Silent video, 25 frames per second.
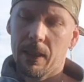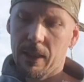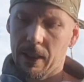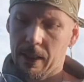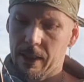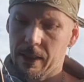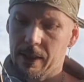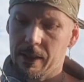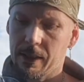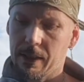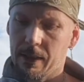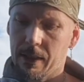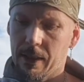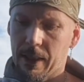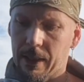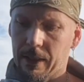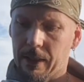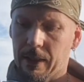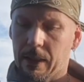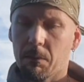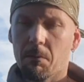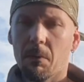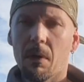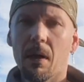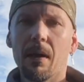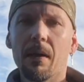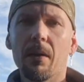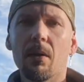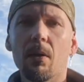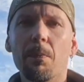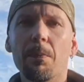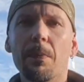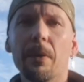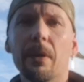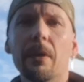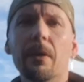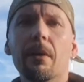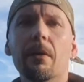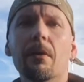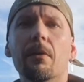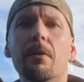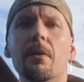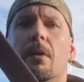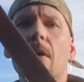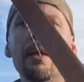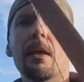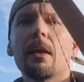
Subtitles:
is that in my opinion